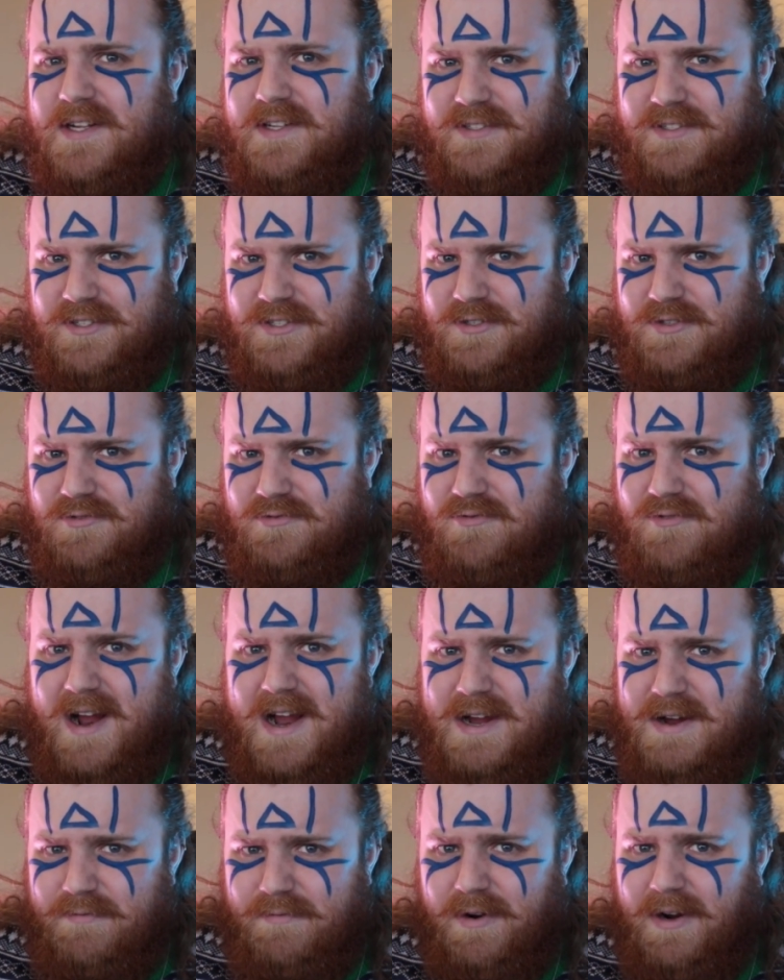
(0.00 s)
it's
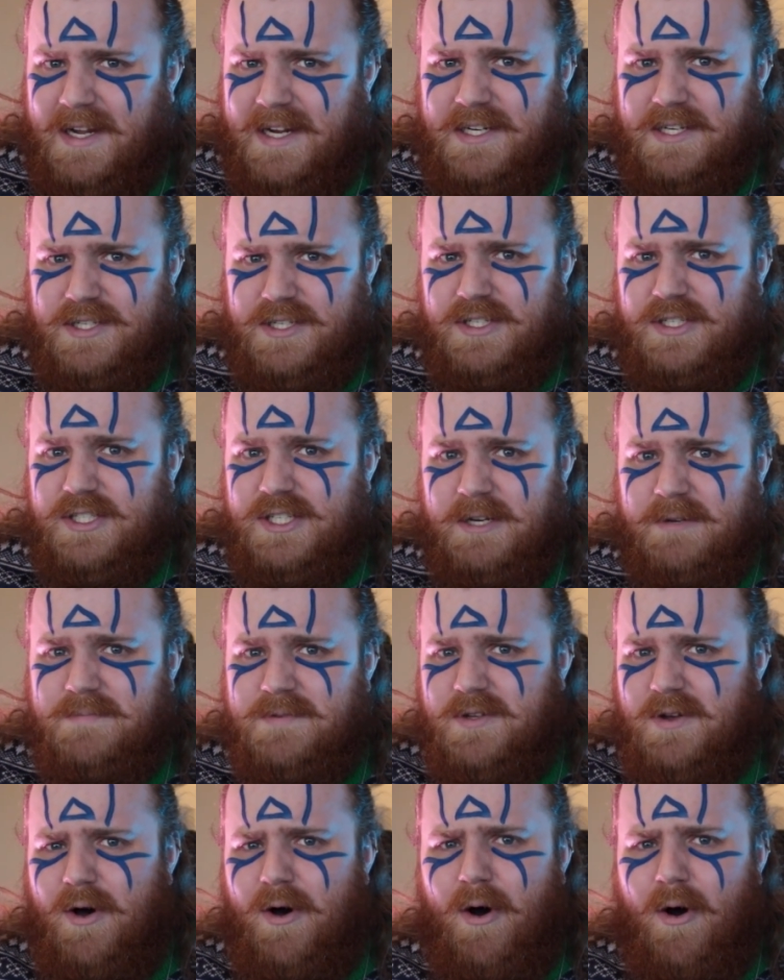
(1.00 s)
straight
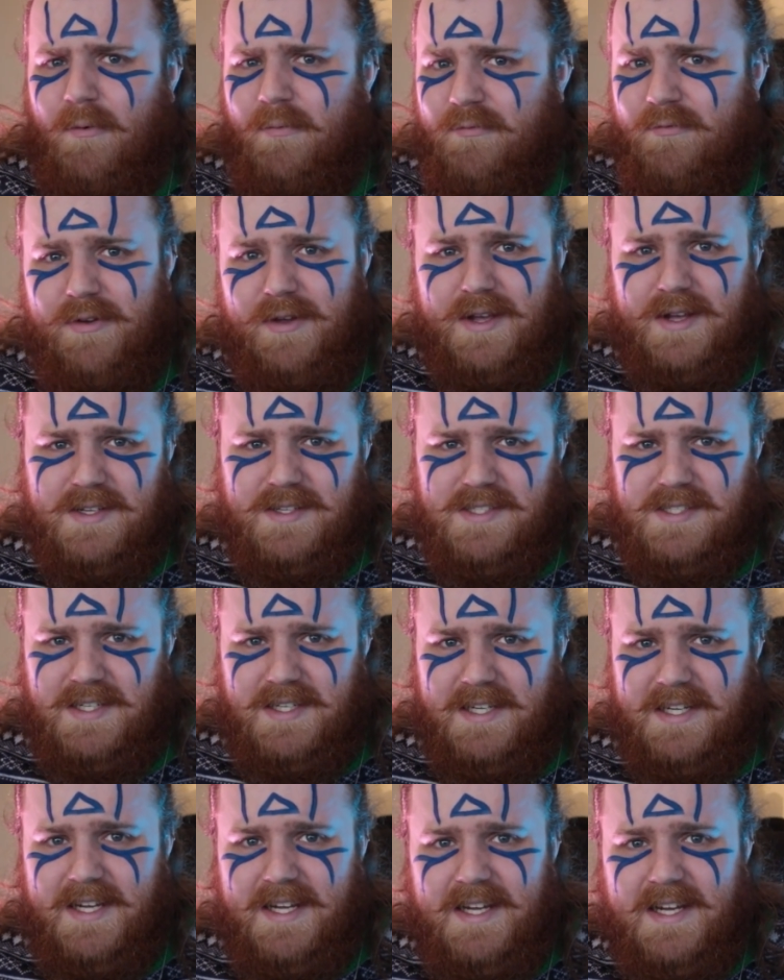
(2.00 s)
relationships,
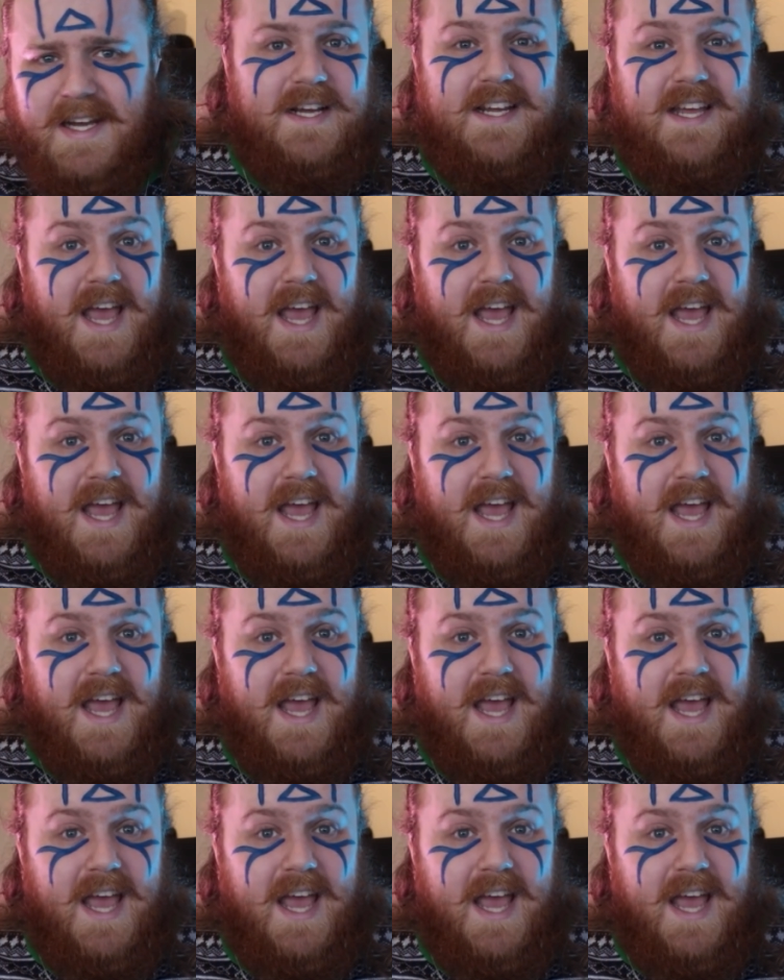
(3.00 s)
obviously.